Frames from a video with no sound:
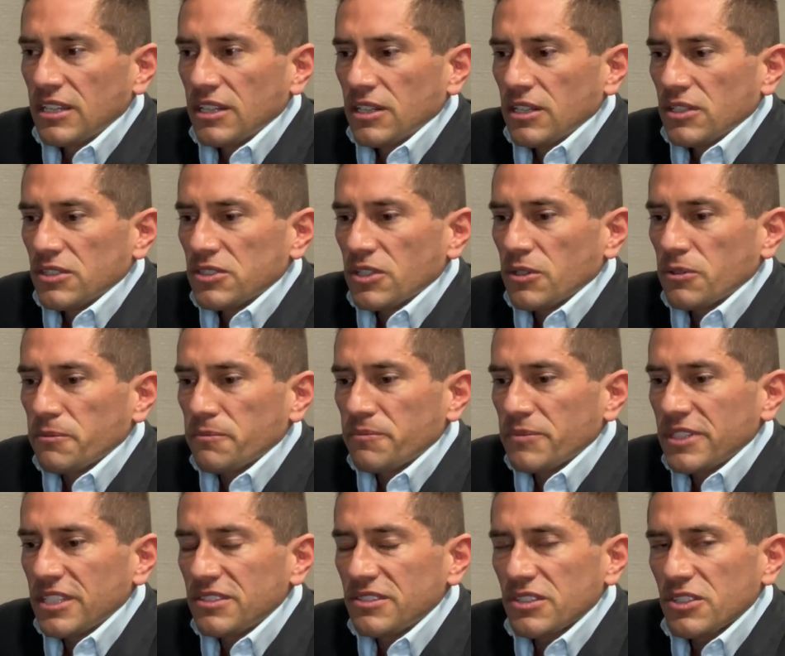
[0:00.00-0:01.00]
So
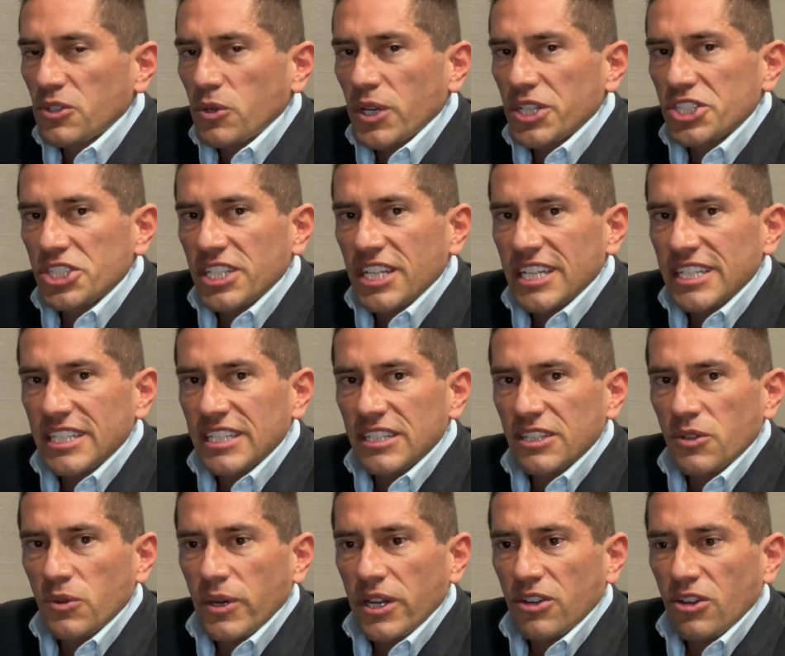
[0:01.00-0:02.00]
this is a question I get
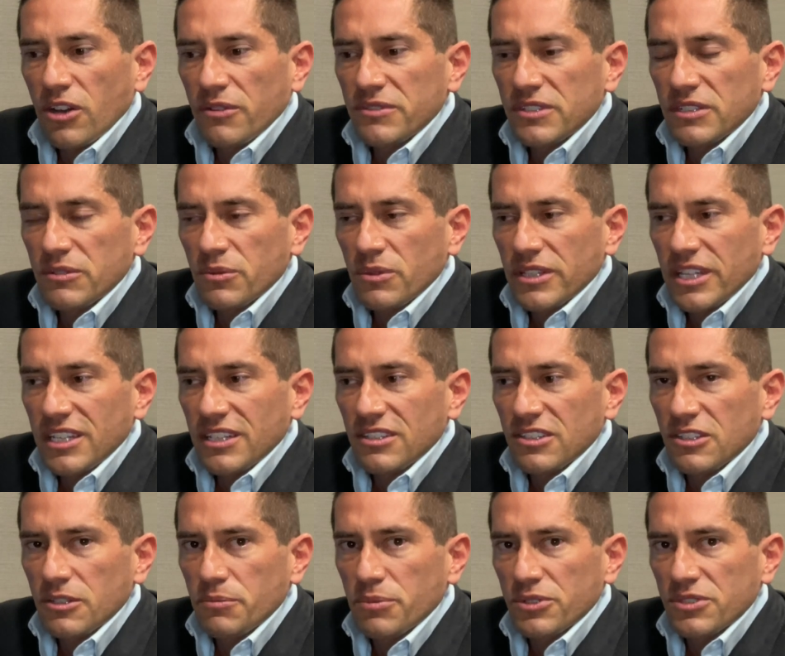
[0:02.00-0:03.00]
quite often related to
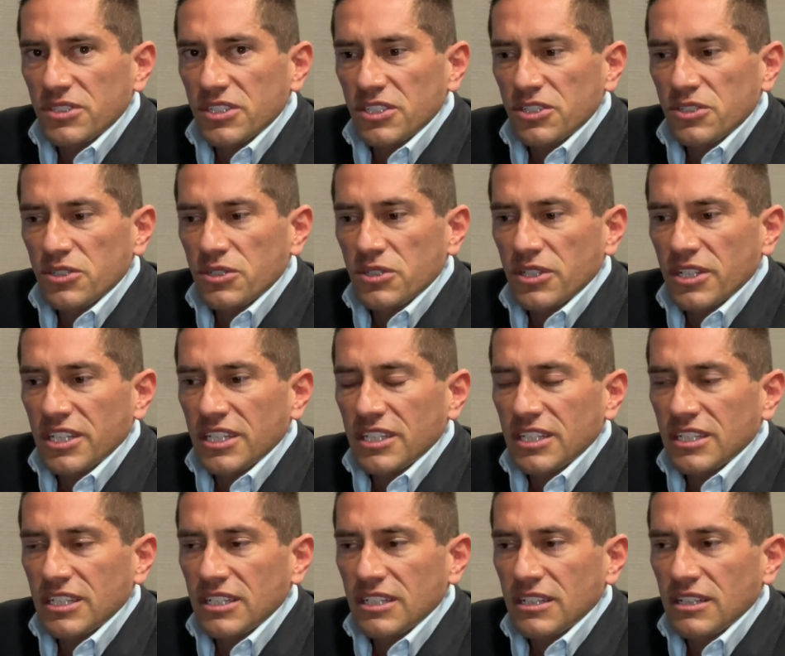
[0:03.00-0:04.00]
the procedure,
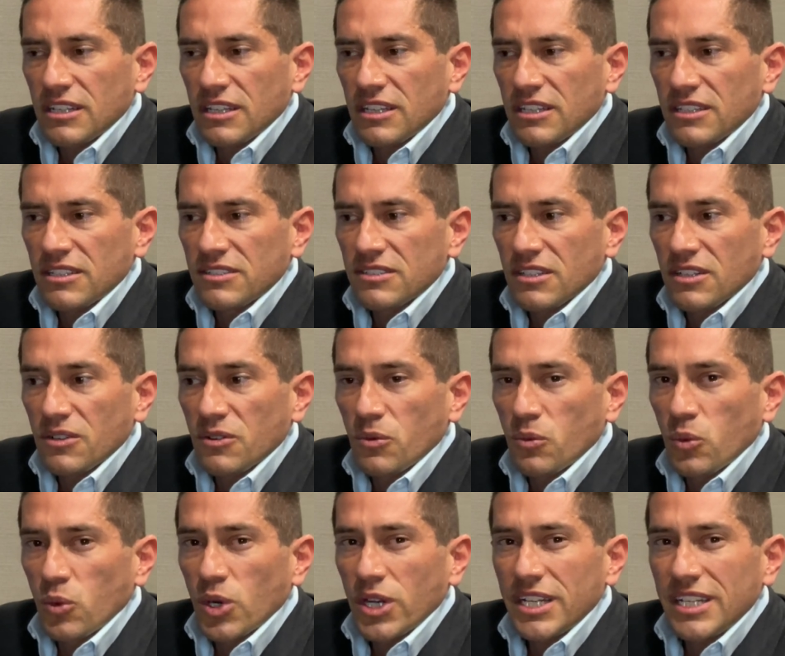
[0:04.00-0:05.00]
and is
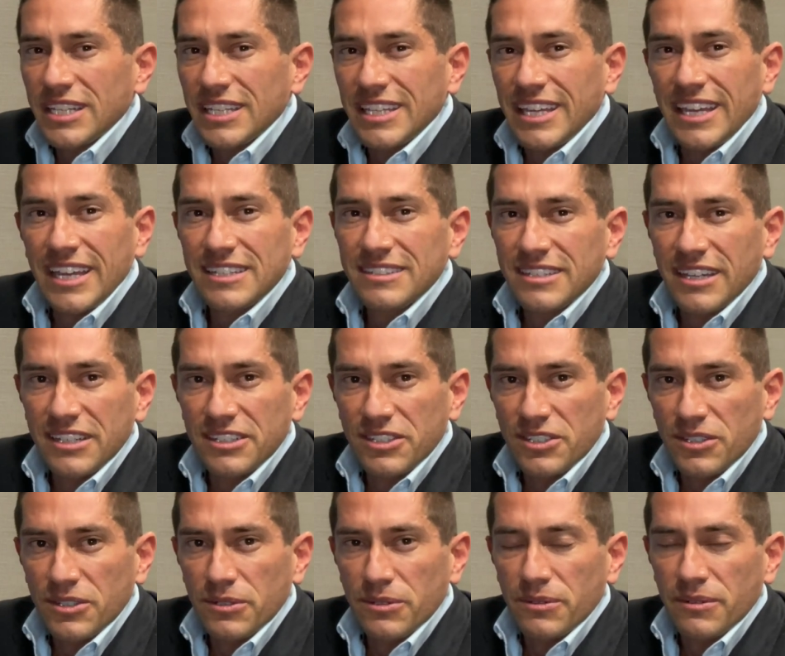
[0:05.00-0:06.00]
what can't I
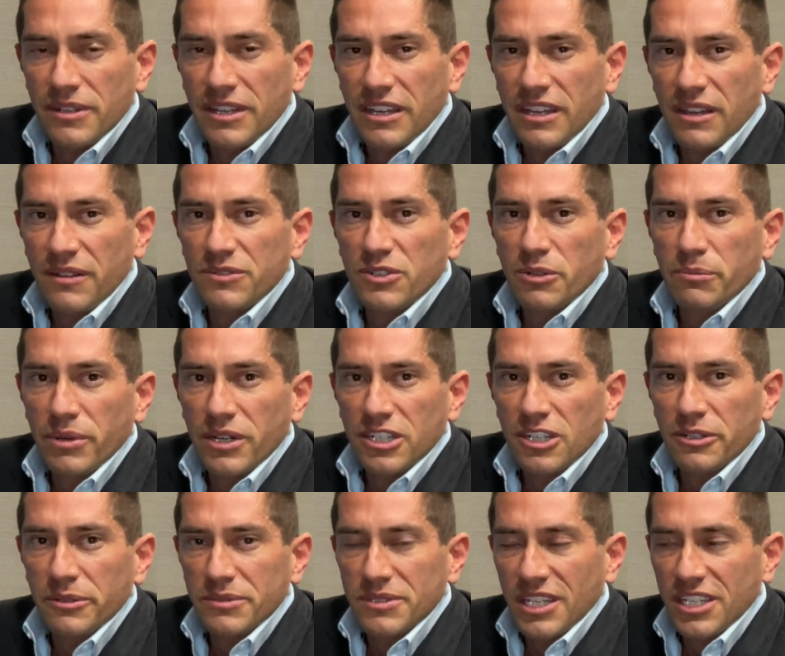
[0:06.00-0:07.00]
do after a butt
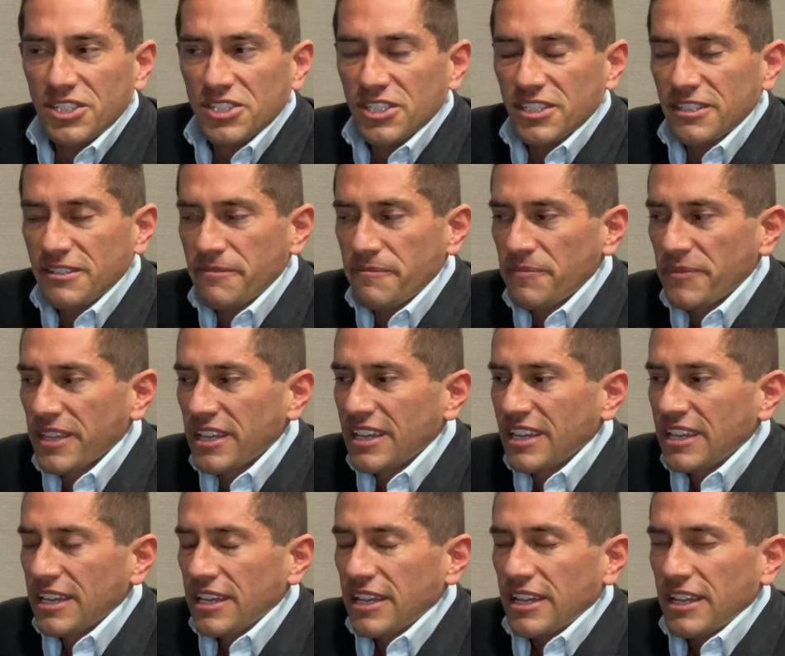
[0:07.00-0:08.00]
augmentation?
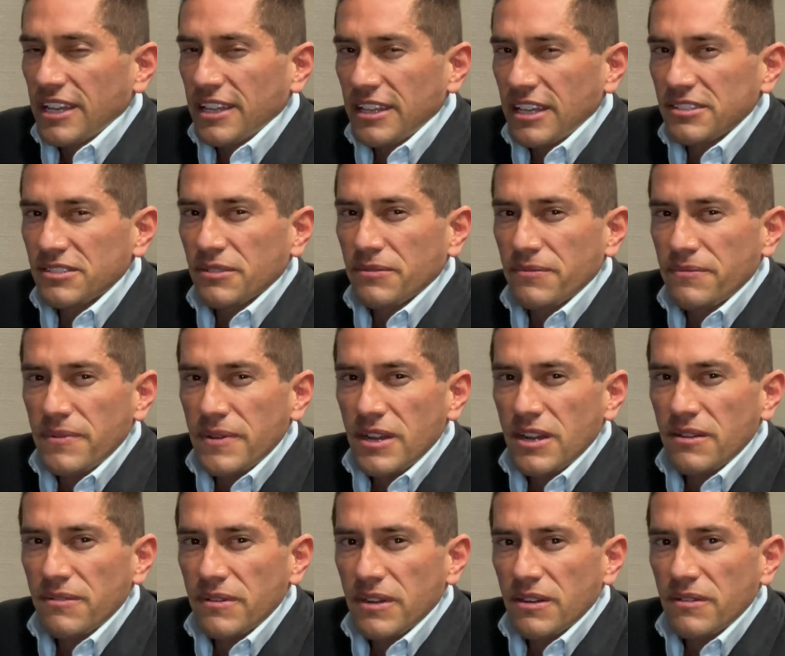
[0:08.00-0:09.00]
And that's a
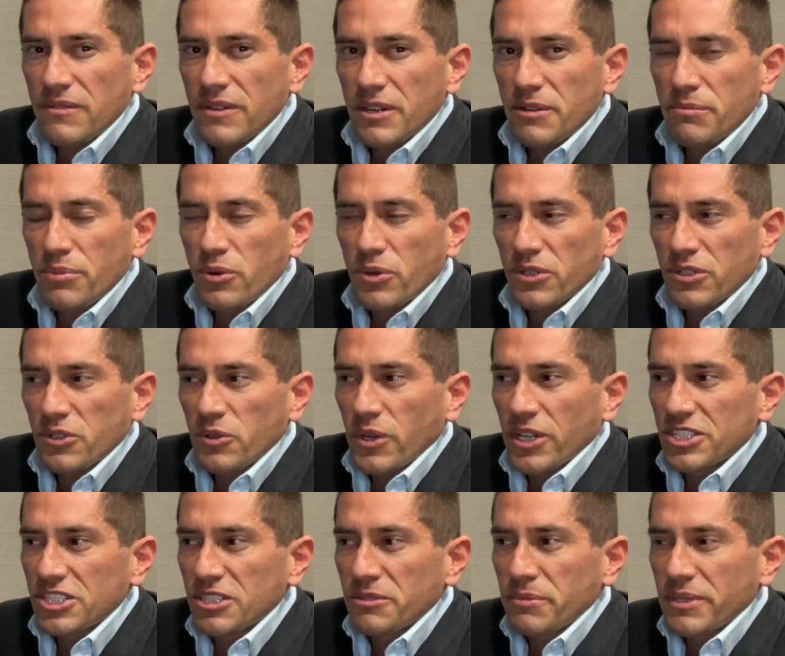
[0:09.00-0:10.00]
very, very, very important
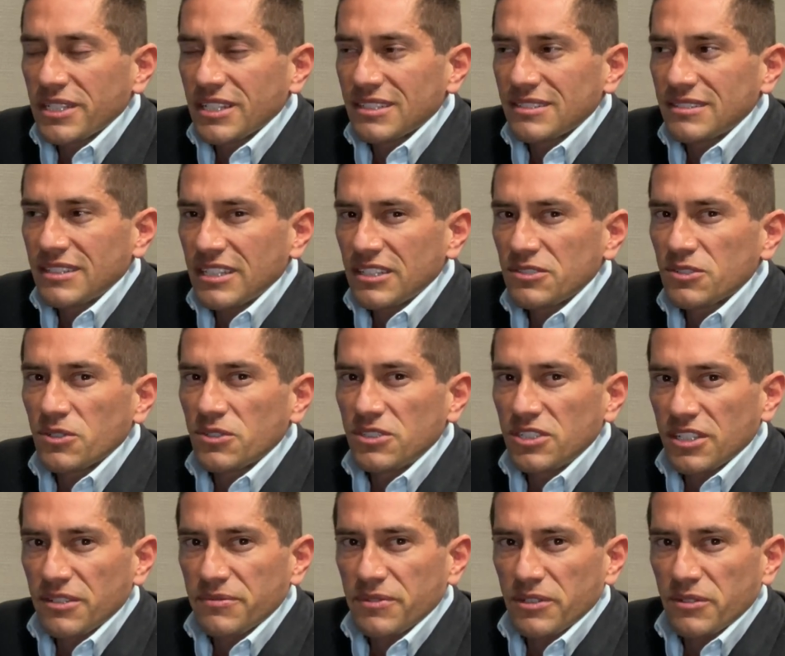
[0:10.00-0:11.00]
question because things are
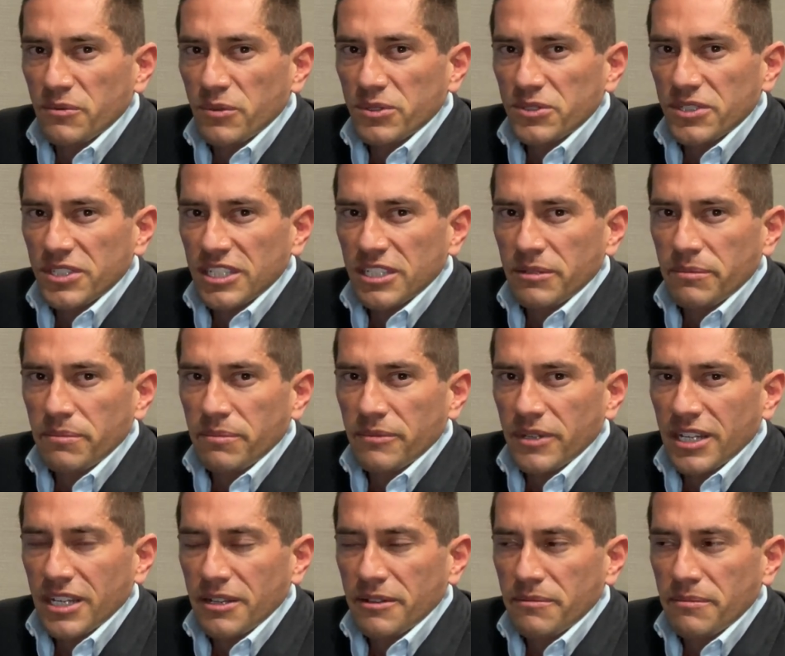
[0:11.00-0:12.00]
different once you get
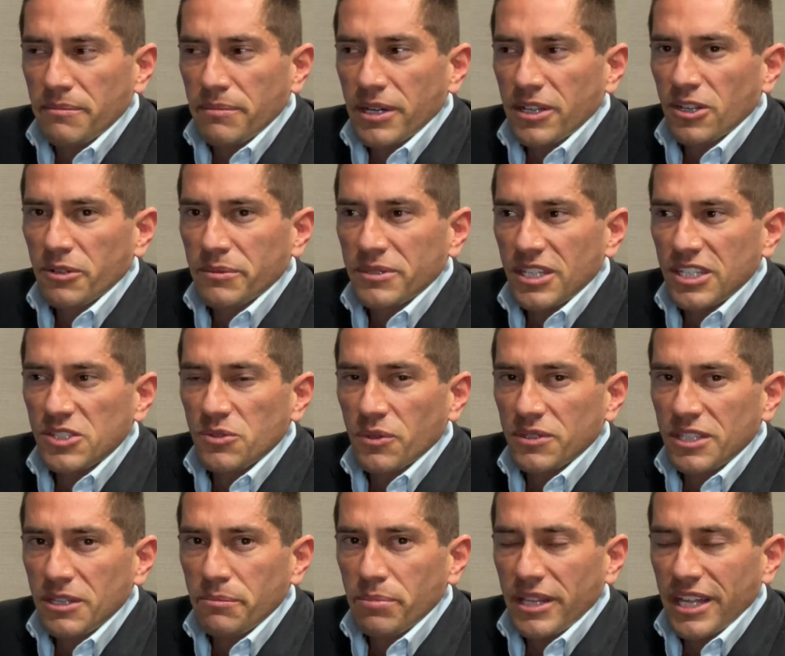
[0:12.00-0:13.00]
butt augmentation with
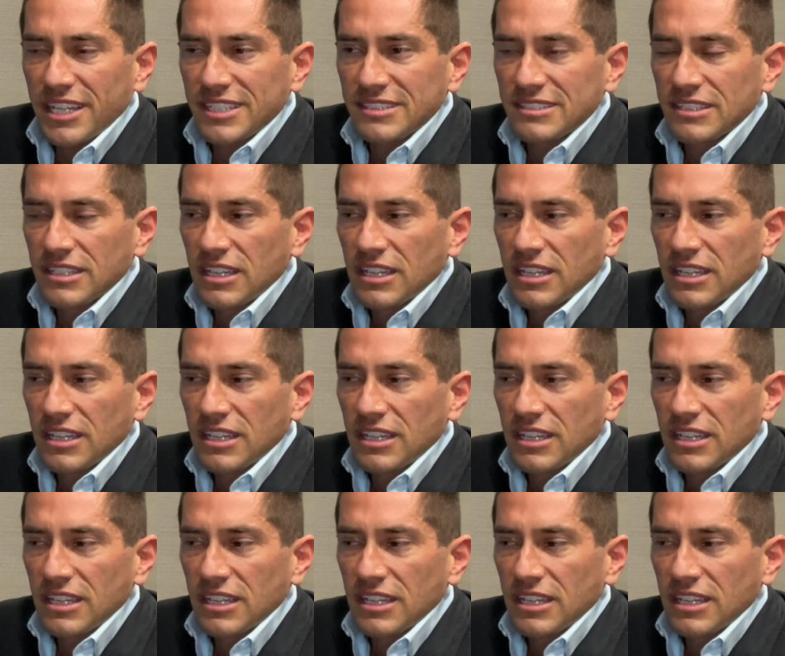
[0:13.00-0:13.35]
implants.